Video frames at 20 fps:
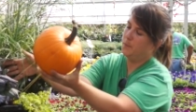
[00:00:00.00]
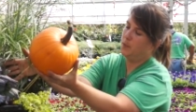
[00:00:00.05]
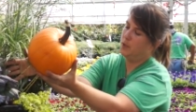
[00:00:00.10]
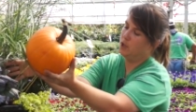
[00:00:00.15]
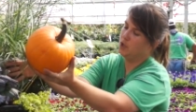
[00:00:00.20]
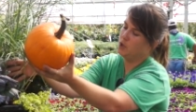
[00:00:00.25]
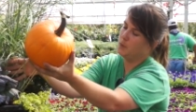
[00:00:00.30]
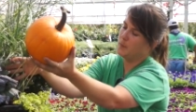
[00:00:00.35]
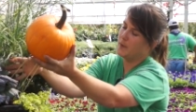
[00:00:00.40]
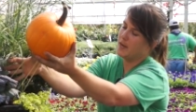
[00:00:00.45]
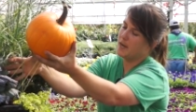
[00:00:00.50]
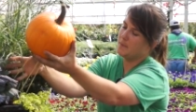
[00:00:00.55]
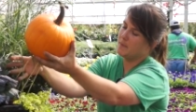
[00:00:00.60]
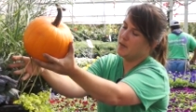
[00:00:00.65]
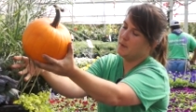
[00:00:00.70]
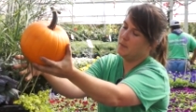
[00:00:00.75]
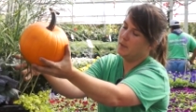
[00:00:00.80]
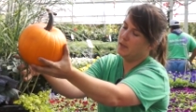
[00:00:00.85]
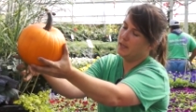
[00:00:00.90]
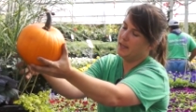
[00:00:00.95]
push back
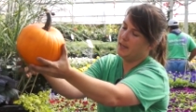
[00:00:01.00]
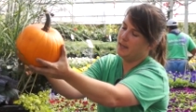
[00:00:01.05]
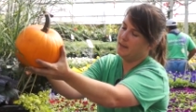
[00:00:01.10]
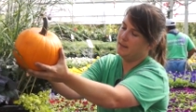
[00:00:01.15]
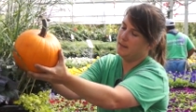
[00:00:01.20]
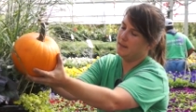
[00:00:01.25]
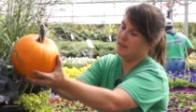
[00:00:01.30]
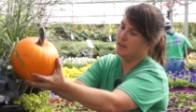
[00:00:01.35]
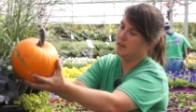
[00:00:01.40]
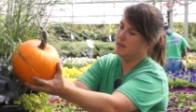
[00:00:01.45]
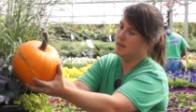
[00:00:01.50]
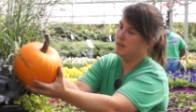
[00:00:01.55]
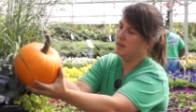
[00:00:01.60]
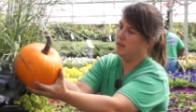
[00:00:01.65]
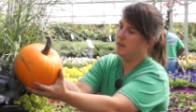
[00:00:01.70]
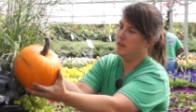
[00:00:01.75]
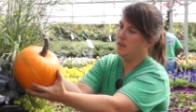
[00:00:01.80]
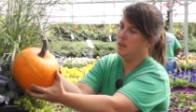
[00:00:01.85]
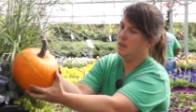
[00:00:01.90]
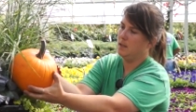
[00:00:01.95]
my plants
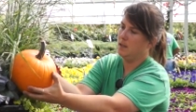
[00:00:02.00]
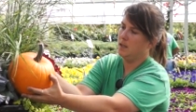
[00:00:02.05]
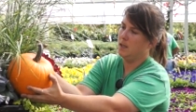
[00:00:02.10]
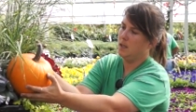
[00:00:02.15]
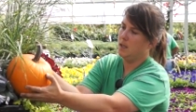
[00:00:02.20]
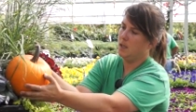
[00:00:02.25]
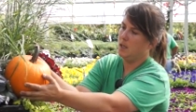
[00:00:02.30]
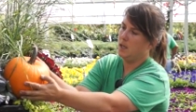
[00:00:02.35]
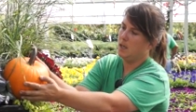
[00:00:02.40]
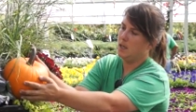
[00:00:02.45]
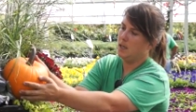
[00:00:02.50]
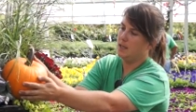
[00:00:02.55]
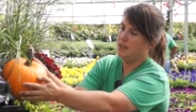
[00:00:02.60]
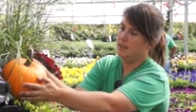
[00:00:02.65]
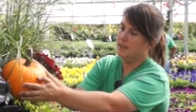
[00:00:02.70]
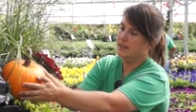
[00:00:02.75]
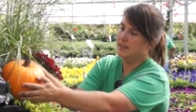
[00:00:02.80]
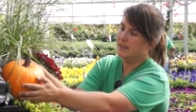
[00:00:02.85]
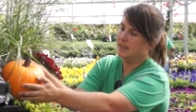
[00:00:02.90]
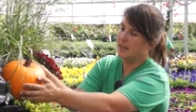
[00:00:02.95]

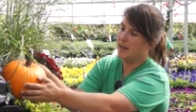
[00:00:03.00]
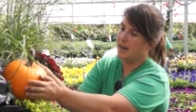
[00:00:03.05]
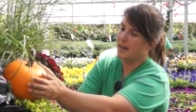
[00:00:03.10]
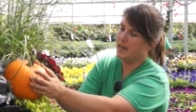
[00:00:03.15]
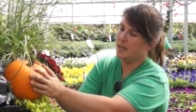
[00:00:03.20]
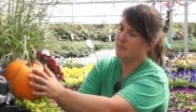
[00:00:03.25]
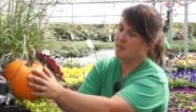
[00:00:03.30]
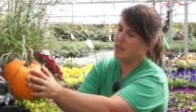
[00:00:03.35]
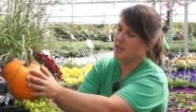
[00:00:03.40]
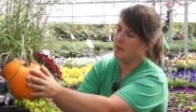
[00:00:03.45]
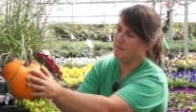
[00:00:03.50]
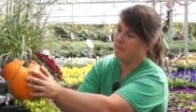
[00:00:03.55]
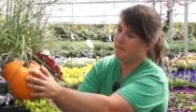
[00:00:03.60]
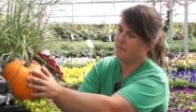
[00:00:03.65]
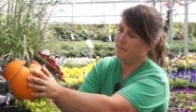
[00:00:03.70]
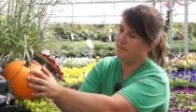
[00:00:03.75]
and slide him in.